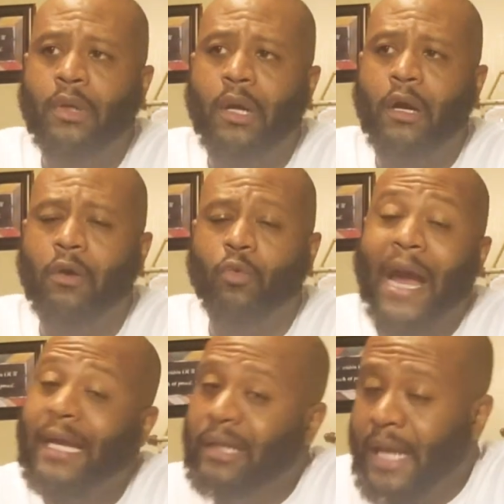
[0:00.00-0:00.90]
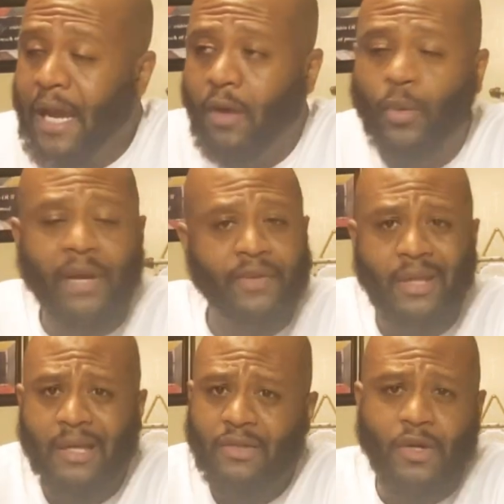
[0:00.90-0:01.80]
uh, right now with
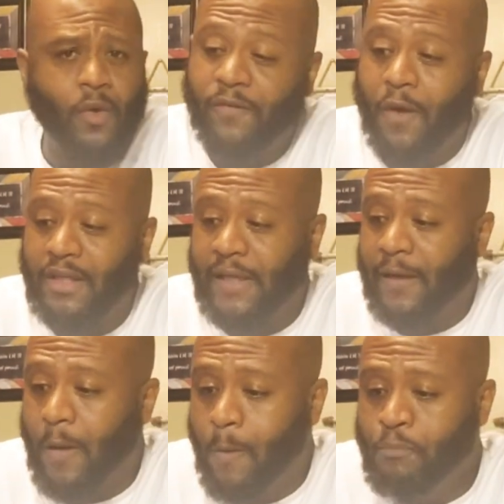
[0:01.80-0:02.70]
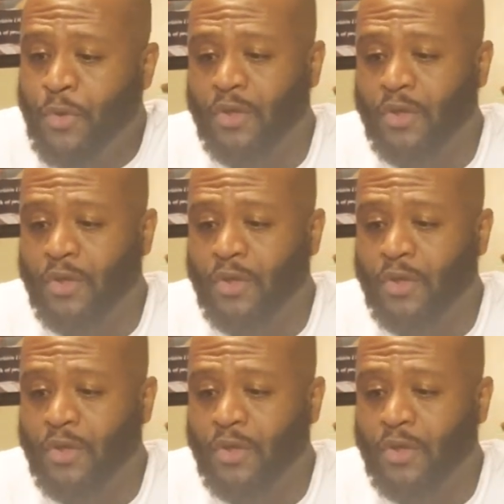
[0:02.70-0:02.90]
everything that's going as far as that go.